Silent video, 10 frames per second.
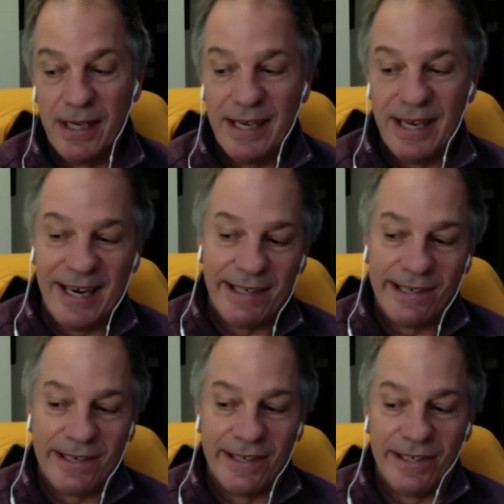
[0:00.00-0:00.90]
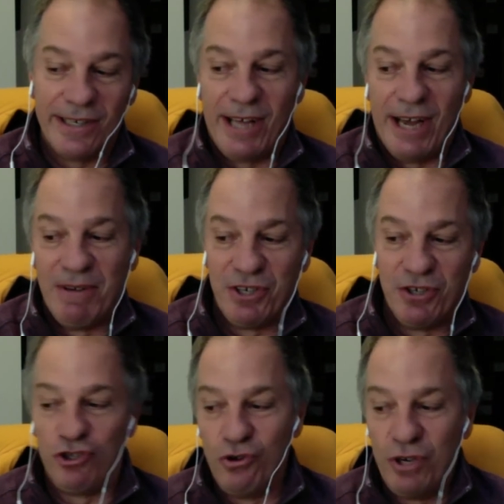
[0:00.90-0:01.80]
And it took until I was a
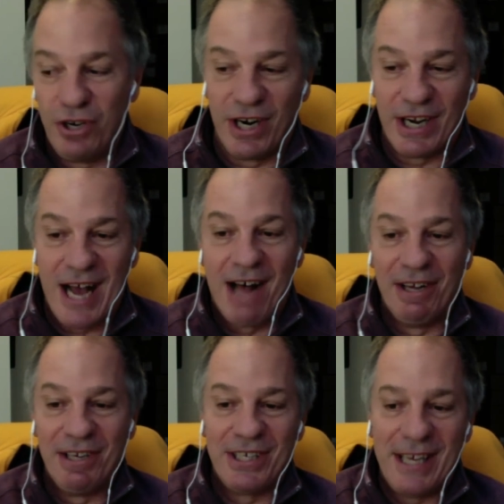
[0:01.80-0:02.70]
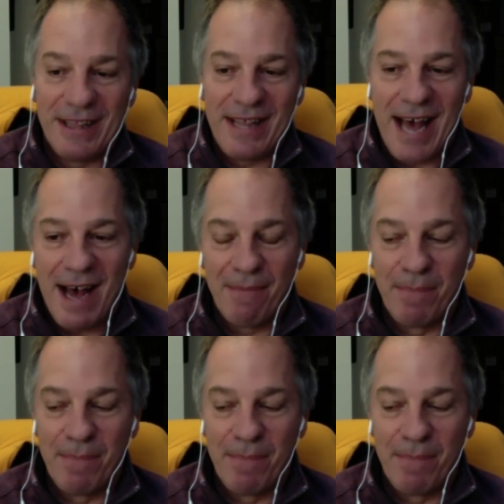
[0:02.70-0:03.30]
junior in college to get that.